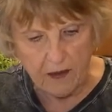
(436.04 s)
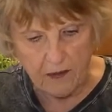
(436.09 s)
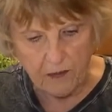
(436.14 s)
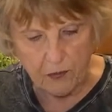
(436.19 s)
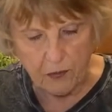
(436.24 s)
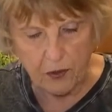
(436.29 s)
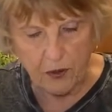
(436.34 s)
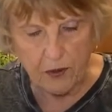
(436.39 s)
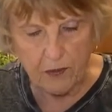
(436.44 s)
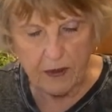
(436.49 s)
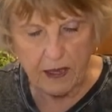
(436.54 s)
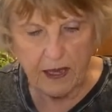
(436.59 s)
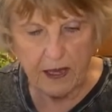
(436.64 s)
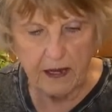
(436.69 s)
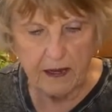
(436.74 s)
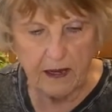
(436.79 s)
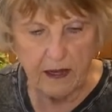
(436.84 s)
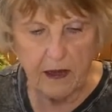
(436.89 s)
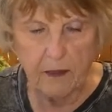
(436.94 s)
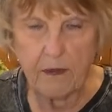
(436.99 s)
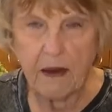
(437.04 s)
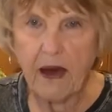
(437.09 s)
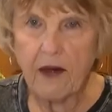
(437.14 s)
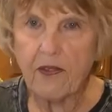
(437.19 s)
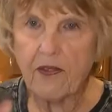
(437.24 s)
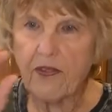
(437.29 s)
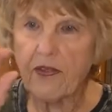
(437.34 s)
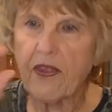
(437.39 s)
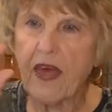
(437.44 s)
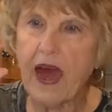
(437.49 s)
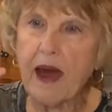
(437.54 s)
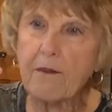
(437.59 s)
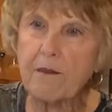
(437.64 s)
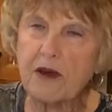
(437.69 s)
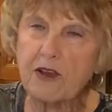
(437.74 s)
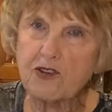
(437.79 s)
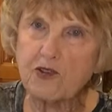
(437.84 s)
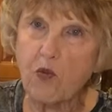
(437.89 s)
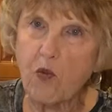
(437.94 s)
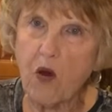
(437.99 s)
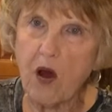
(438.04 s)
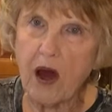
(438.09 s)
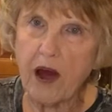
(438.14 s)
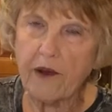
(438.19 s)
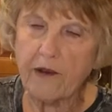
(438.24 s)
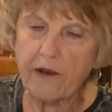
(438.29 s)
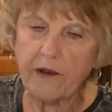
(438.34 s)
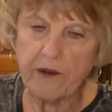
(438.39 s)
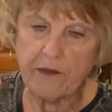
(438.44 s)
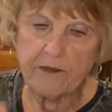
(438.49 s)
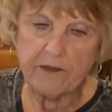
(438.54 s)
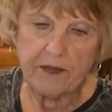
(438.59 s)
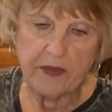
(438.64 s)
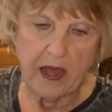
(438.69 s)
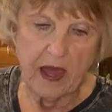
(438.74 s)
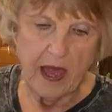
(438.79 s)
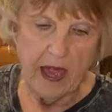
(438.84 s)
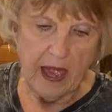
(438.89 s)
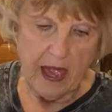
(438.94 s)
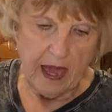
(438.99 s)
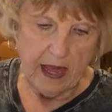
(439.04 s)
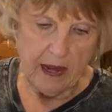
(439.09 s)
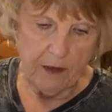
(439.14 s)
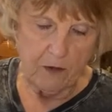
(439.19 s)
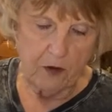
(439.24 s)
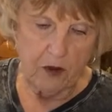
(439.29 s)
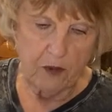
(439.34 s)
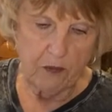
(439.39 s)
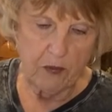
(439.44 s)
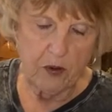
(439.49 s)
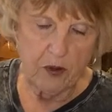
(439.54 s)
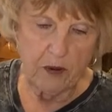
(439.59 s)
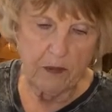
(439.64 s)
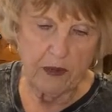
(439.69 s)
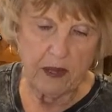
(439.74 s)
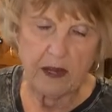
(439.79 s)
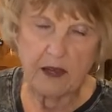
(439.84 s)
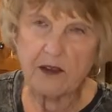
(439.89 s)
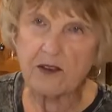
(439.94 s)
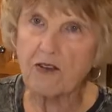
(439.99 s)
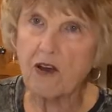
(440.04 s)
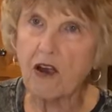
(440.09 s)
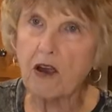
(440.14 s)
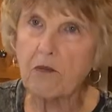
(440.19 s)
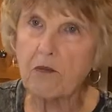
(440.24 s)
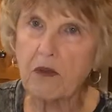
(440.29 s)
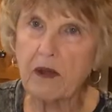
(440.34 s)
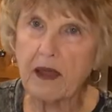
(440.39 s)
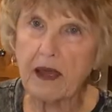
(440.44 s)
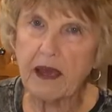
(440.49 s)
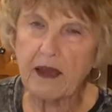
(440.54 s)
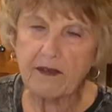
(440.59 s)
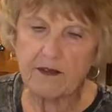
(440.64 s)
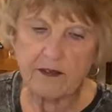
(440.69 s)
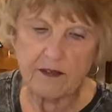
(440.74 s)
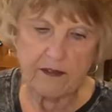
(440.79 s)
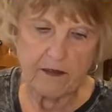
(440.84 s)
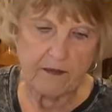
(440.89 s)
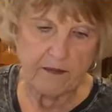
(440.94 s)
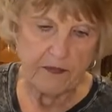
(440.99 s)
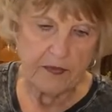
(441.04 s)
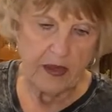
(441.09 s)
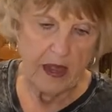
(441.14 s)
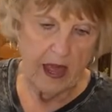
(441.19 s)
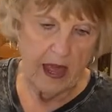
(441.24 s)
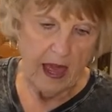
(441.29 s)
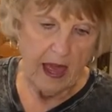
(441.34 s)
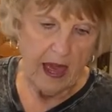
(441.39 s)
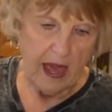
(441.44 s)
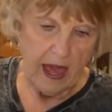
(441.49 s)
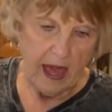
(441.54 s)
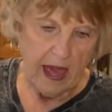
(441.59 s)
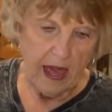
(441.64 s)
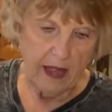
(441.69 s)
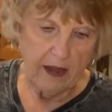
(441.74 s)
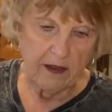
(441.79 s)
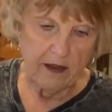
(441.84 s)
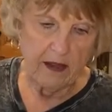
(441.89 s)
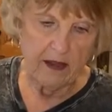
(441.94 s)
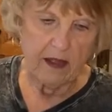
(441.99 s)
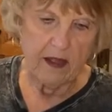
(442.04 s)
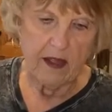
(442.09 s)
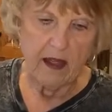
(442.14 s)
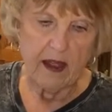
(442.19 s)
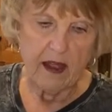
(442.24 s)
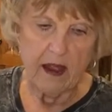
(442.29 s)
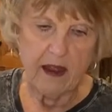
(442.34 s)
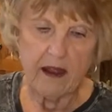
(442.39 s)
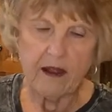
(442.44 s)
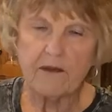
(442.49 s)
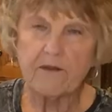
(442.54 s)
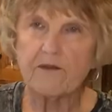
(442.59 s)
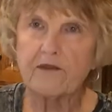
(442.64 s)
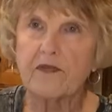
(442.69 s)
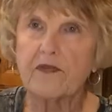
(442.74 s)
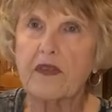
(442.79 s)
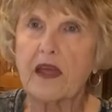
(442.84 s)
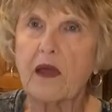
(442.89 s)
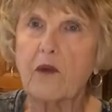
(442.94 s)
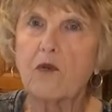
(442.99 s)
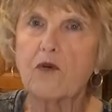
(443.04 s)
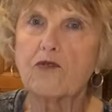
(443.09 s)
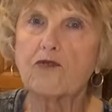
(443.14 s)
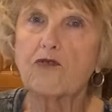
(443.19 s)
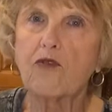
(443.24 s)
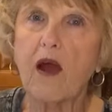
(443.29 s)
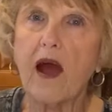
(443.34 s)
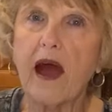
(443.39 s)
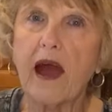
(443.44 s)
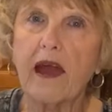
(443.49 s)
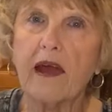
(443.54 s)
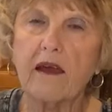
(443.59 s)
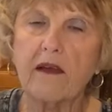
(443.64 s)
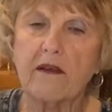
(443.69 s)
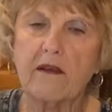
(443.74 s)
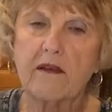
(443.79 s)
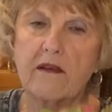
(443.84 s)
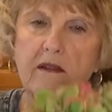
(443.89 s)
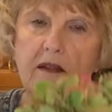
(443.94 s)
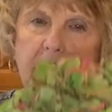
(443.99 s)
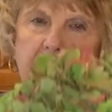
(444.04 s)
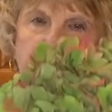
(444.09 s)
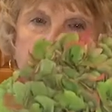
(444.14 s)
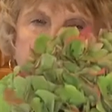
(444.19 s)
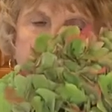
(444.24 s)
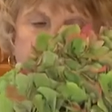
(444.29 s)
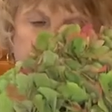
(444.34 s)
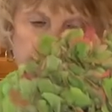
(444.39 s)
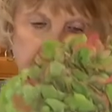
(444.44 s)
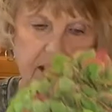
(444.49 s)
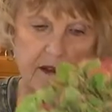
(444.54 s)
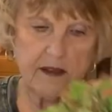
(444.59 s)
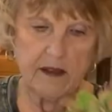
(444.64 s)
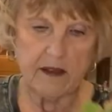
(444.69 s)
put them in about that much water, and I'm going to put them in a dark place, and they will dry like that.